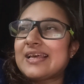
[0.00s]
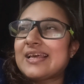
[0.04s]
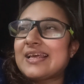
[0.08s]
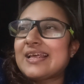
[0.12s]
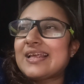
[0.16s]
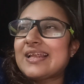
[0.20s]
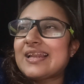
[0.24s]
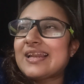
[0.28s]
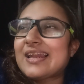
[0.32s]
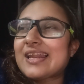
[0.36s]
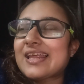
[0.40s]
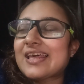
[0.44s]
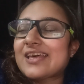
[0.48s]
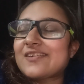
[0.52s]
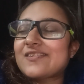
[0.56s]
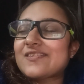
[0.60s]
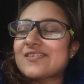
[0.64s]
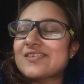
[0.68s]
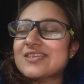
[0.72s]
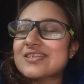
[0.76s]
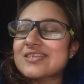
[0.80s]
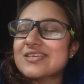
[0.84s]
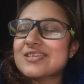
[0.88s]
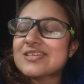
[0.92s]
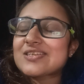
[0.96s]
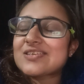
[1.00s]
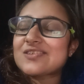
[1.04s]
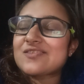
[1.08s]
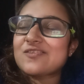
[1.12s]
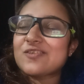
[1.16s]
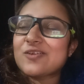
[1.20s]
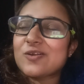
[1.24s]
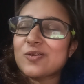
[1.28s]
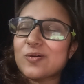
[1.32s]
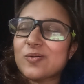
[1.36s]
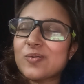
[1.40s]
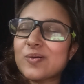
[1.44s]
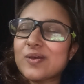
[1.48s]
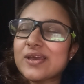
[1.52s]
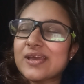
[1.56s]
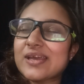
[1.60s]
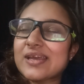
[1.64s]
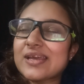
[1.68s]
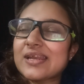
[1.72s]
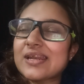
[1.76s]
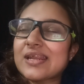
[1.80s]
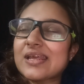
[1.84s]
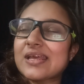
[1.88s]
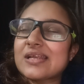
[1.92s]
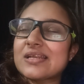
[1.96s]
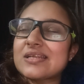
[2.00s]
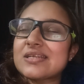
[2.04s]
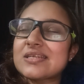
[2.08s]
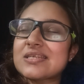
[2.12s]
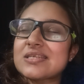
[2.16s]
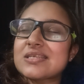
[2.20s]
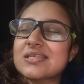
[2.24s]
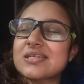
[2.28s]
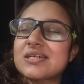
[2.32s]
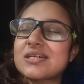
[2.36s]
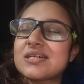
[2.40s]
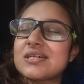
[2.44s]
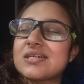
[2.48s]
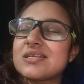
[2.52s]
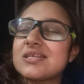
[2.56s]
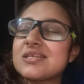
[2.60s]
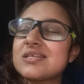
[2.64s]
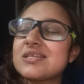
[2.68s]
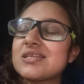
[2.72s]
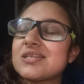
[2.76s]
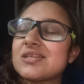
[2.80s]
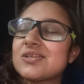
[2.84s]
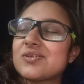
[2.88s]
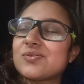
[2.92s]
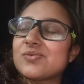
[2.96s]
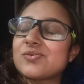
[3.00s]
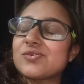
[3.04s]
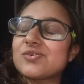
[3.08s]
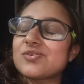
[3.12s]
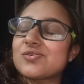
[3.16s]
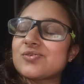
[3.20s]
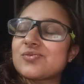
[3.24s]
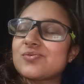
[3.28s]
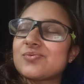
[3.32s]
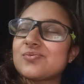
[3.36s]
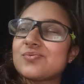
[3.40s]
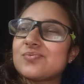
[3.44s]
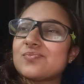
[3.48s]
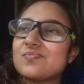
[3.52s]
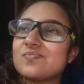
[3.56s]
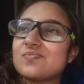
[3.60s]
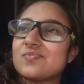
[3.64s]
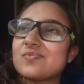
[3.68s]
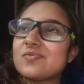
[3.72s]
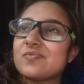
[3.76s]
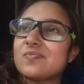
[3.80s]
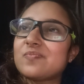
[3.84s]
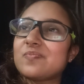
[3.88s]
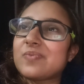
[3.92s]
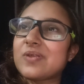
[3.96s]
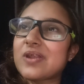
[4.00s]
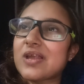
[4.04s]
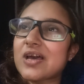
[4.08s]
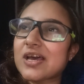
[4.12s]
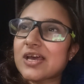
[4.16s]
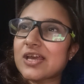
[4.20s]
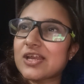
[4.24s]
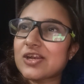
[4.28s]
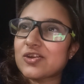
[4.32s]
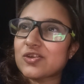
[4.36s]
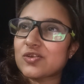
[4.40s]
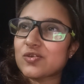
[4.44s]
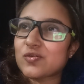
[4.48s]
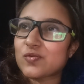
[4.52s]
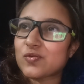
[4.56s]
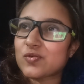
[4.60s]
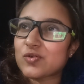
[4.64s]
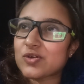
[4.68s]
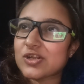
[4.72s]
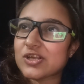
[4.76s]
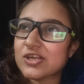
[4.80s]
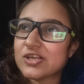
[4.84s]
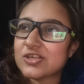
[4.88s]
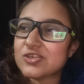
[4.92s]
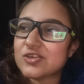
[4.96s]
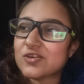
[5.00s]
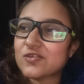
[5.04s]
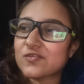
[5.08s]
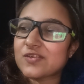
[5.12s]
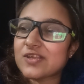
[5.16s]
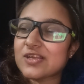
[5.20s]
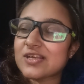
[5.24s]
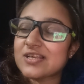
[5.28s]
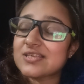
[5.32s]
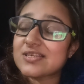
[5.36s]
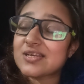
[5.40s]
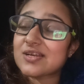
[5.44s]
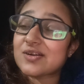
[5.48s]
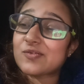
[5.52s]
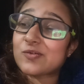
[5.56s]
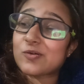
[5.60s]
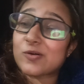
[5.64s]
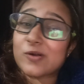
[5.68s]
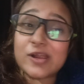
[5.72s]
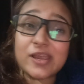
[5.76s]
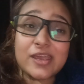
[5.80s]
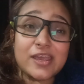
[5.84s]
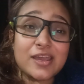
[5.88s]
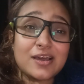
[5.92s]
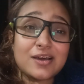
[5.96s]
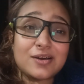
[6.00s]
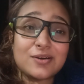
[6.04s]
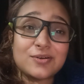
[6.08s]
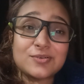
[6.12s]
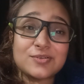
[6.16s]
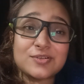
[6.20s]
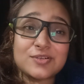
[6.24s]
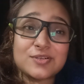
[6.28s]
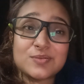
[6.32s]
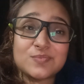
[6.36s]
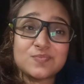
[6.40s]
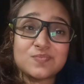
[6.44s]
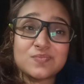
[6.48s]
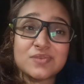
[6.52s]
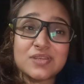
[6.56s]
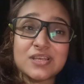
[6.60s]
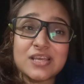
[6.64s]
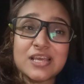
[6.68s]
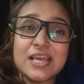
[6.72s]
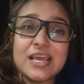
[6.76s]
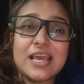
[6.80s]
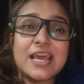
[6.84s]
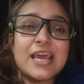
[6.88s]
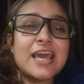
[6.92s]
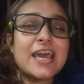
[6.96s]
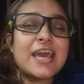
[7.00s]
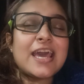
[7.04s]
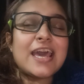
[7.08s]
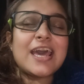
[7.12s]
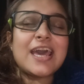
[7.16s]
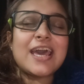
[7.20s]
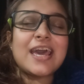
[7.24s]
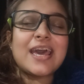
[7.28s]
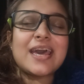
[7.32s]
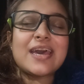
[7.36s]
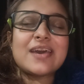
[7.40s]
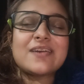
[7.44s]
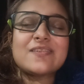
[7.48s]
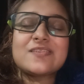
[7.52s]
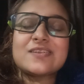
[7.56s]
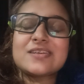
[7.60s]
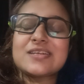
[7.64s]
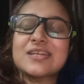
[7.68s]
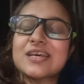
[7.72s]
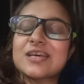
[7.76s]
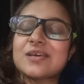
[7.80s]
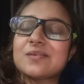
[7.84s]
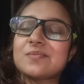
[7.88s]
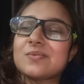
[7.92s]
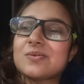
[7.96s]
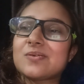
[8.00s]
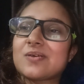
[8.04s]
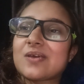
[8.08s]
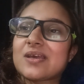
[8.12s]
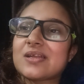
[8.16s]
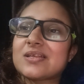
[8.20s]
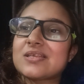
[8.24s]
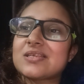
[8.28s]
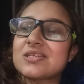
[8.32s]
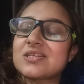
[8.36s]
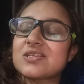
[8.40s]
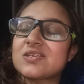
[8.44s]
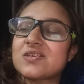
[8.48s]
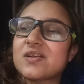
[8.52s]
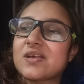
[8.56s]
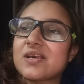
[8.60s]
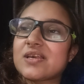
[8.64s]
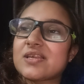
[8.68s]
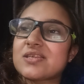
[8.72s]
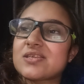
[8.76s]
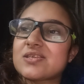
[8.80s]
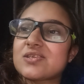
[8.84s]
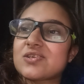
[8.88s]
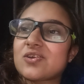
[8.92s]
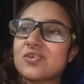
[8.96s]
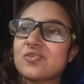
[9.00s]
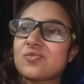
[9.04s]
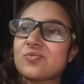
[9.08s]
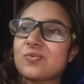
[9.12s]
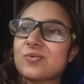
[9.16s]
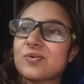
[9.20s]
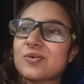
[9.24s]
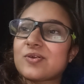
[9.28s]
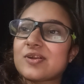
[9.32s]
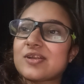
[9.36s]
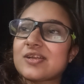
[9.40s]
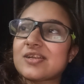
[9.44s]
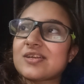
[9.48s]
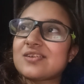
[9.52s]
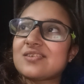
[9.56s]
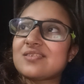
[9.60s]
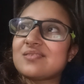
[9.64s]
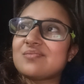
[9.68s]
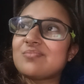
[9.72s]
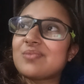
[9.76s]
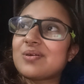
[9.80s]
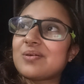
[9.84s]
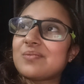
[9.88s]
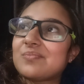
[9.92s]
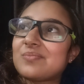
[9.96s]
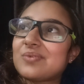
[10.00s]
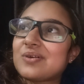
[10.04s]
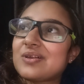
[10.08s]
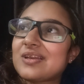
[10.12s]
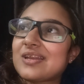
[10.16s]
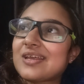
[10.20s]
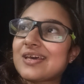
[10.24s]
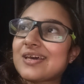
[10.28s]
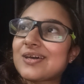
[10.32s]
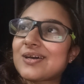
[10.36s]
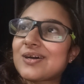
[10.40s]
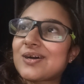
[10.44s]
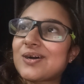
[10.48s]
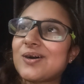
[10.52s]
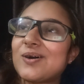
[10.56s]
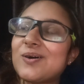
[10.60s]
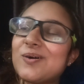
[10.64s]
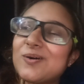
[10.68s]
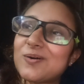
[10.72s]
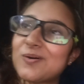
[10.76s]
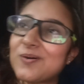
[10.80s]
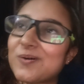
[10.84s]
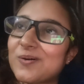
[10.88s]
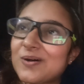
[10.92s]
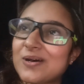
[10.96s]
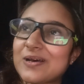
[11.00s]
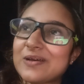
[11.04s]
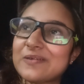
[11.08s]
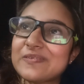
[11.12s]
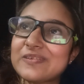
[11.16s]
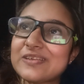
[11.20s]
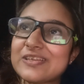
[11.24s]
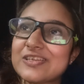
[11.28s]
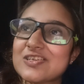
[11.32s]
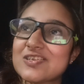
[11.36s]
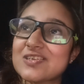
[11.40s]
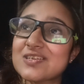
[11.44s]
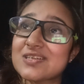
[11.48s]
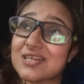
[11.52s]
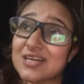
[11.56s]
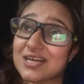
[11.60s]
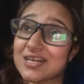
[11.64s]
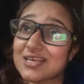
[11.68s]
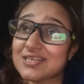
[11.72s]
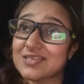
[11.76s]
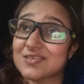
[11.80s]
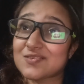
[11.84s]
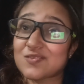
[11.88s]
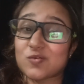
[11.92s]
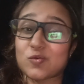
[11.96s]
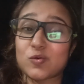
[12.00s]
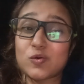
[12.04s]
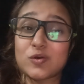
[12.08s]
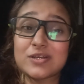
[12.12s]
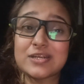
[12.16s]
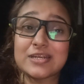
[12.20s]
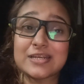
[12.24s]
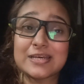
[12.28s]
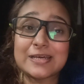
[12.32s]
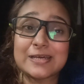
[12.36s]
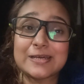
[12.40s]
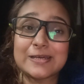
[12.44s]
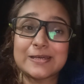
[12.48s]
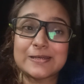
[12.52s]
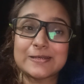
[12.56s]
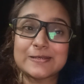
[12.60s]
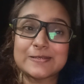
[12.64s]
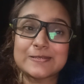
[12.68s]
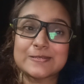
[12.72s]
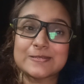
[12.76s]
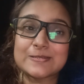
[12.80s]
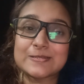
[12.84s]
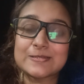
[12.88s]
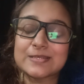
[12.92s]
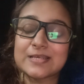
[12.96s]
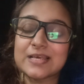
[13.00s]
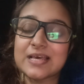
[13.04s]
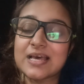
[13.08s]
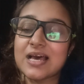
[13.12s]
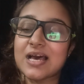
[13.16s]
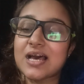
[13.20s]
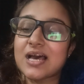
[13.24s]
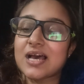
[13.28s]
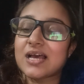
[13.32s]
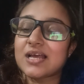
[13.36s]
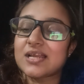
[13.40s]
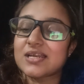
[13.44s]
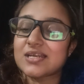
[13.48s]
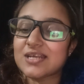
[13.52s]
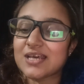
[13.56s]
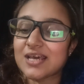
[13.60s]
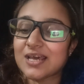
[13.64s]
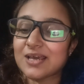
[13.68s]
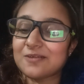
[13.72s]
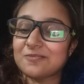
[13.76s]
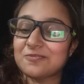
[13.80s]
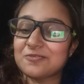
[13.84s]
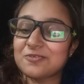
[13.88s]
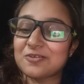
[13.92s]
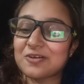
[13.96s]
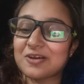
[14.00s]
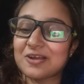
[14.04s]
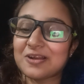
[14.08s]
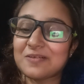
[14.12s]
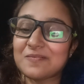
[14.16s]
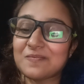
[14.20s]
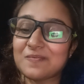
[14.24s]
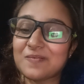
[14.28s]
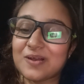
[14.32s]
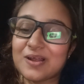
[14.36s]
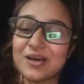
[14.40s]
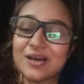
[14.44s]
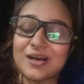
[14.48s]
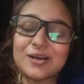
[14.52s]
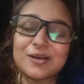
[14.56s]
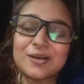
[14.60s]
life is just flowing. And I just continue to plug into the vortex of things that are working out. Every time you get stressed or worried, remember like, oh, I'm in the stress vortex. Time to unplug.